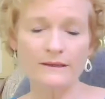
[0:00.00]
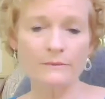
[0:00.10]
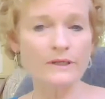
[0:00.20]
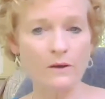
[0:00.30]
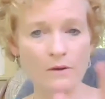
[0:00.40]
that
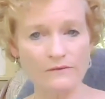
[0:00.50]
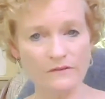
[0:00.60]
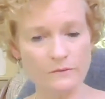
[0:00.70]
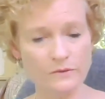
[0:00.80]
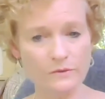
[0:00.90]
we
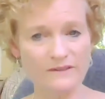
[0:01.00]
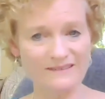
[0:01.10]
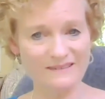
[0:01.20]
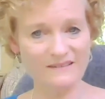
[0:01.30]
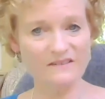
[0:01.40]
also do the
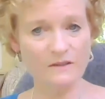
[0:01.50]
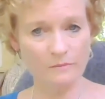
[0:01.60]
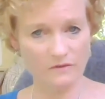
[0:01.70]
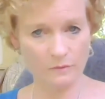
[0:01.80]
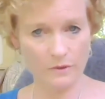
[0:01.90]

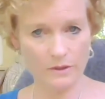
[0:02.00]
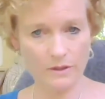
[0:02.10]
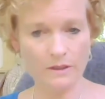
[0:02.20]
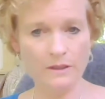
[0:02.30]
systems work,